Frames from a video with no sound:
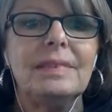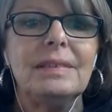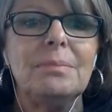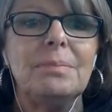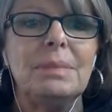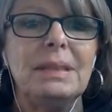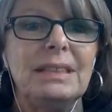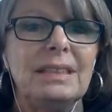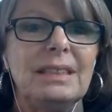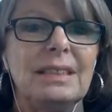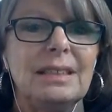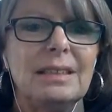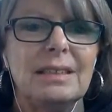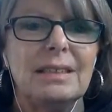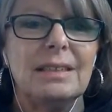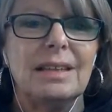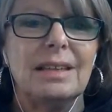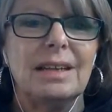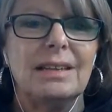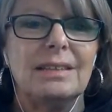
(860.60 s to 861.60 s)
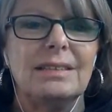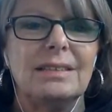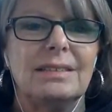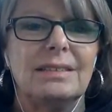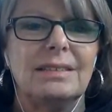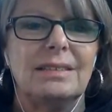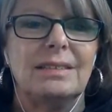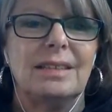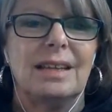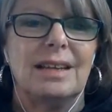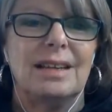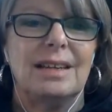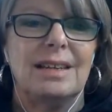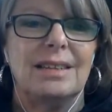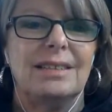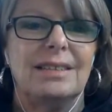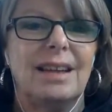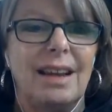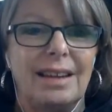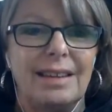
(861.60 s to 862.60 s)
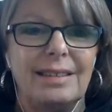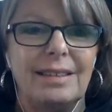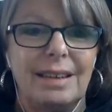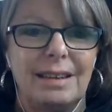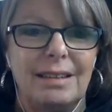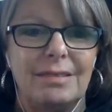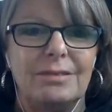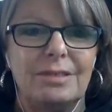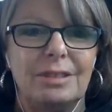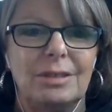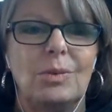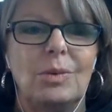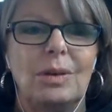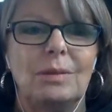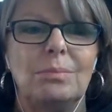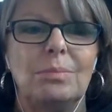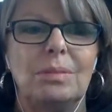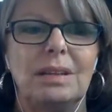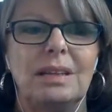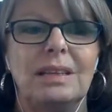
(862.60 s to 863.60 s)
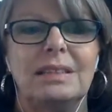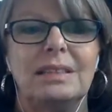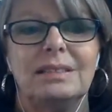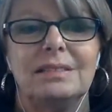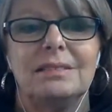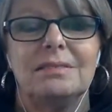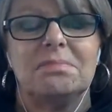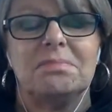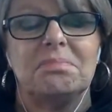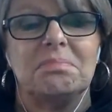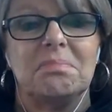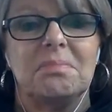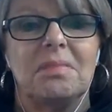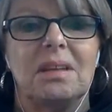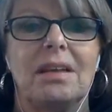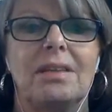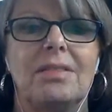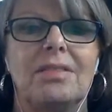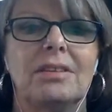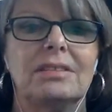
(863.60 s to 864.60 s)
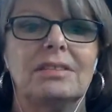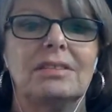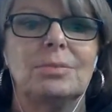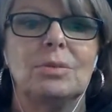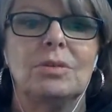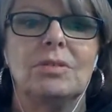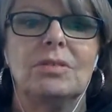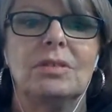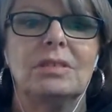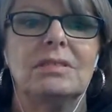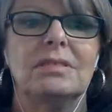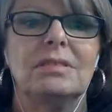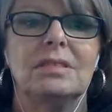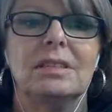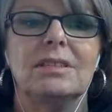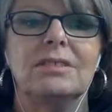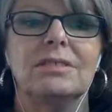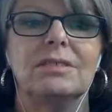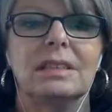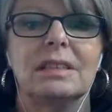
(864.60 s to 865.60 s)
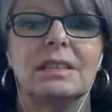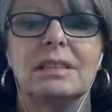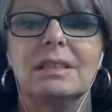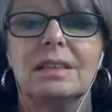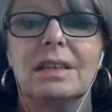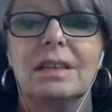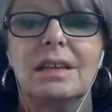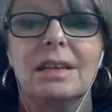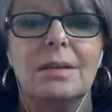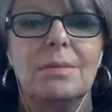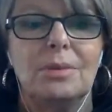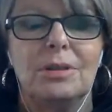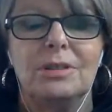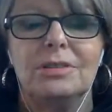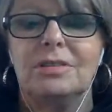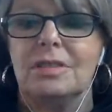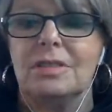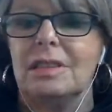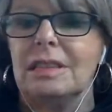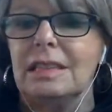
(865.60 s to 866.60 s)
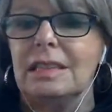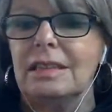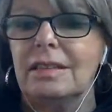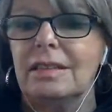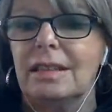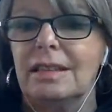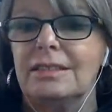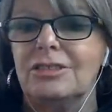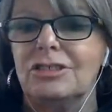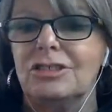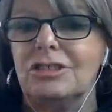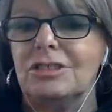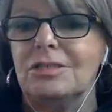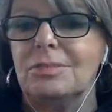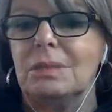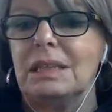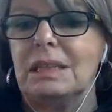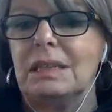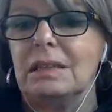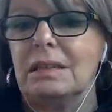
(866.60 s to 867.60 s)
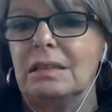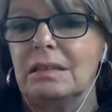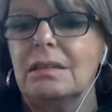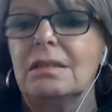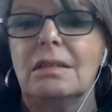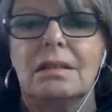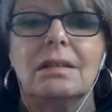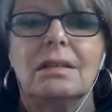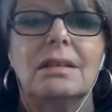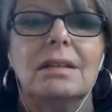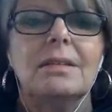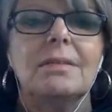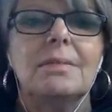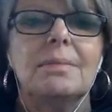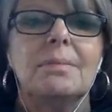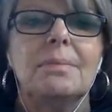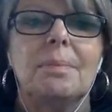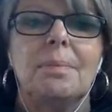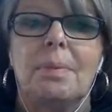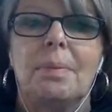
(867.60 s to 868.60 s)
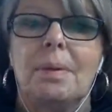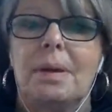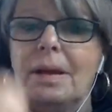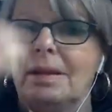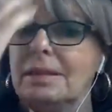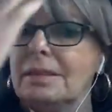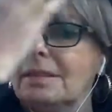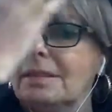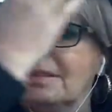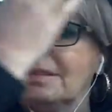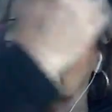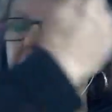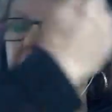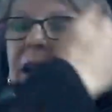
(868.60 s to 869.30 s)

be tied down to one place, I think it's worth considering. Personally, that's just me. But